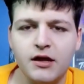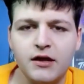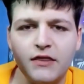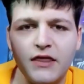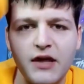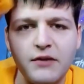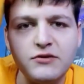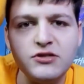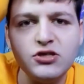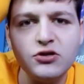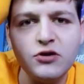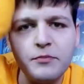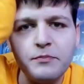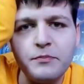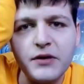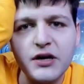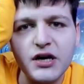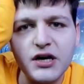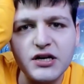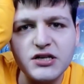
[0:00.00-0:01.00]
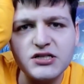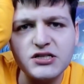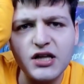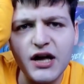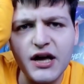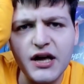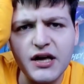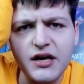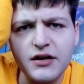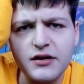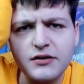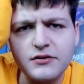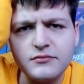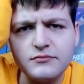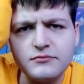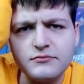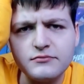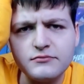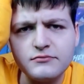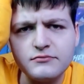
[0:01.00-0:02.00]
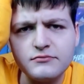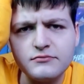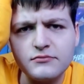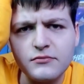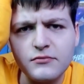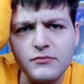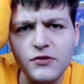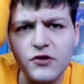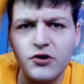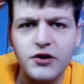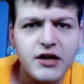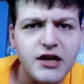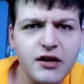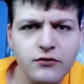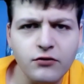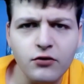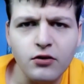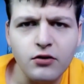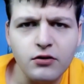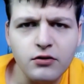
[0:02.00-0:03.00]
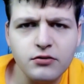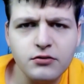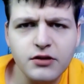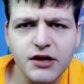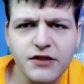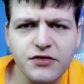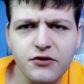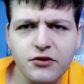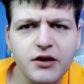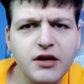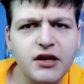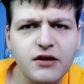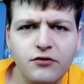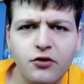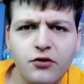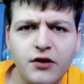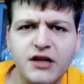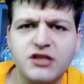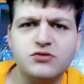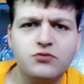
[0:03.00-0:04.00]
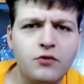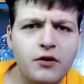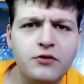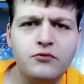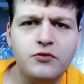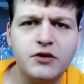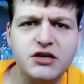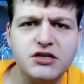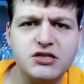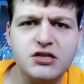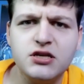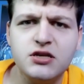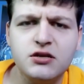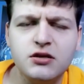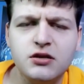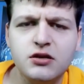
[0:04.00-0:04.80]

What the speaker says: they would do because, like, they're evil. Like, they're evil. That's one reason.